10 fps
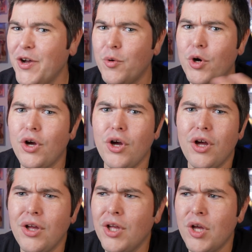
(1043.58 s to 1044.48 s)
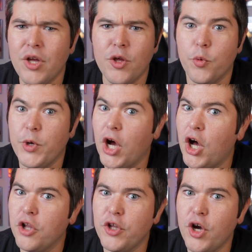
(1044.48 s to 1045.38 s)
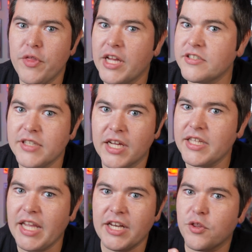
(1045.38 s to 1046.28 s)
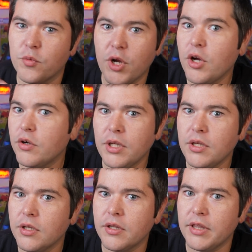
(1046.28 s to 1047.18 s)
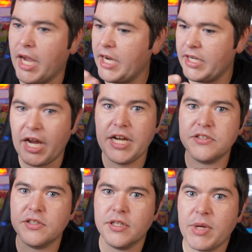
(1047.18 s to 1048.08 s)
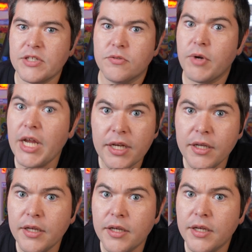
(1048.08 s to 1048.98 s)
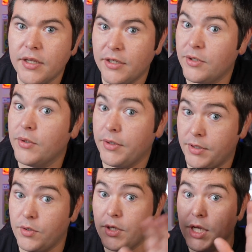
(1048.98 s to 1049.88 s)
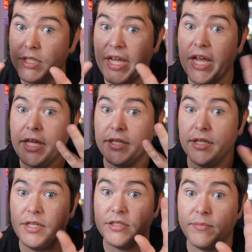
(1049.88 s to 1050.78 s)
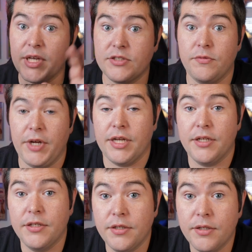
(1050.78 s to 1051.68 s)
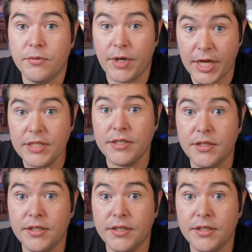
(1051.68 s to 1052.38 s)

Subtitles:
Well, we all know that's not the end of the road. 9.9 isn't the best grade. 10 is the best grade, right?